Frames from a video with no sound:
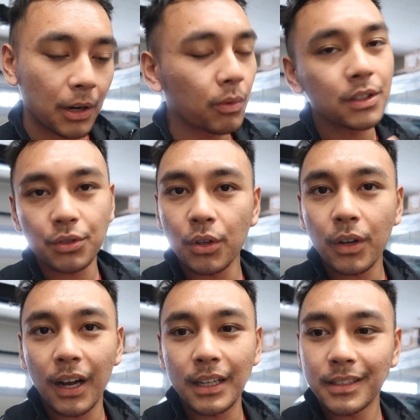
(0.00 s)
But I want to show
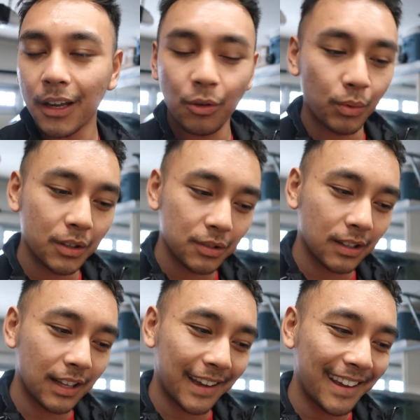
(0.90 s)
you guys how the wheels
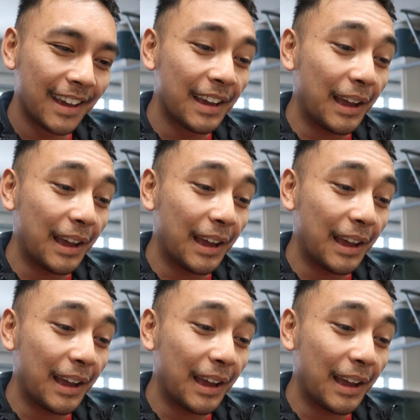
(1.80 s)
look like